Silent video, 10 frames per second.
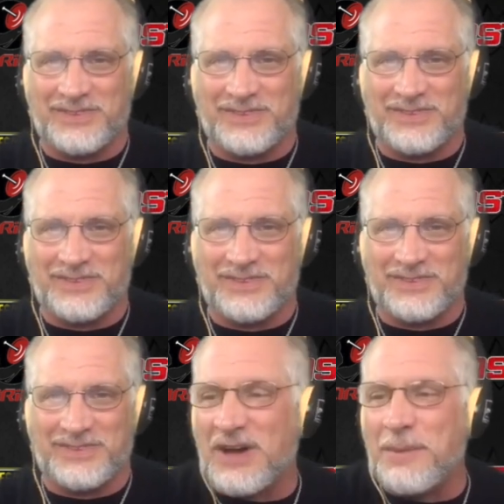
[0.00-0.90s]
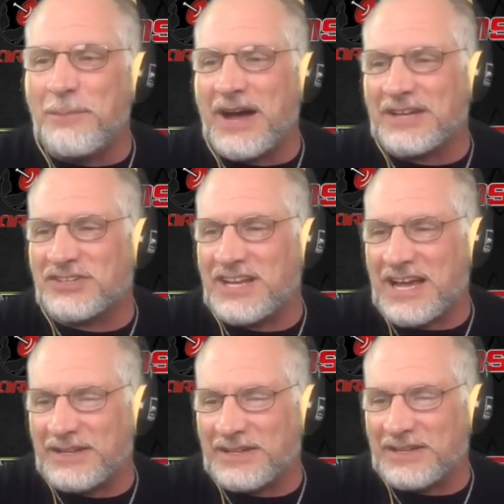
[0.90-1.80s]
Because if I'm botching that
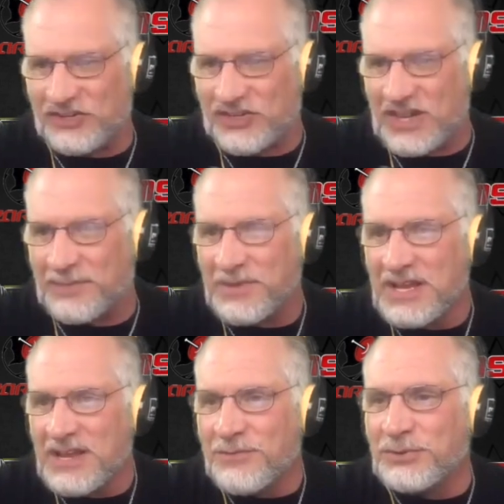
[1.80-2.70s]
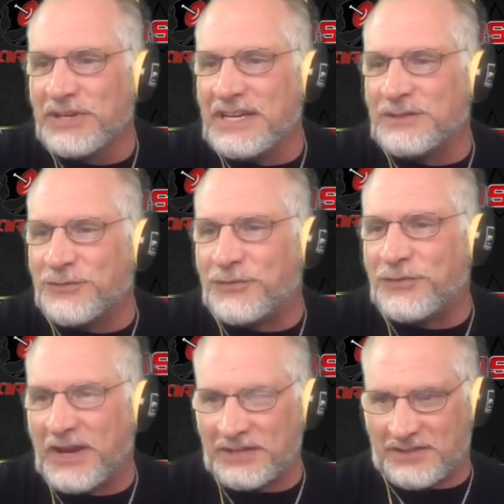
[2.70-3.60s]
up, please
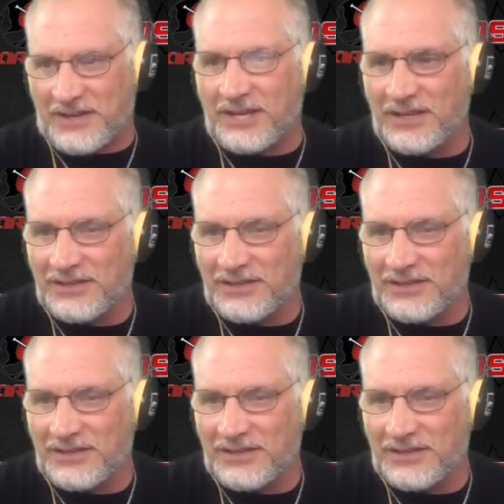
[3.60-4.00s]
fix it.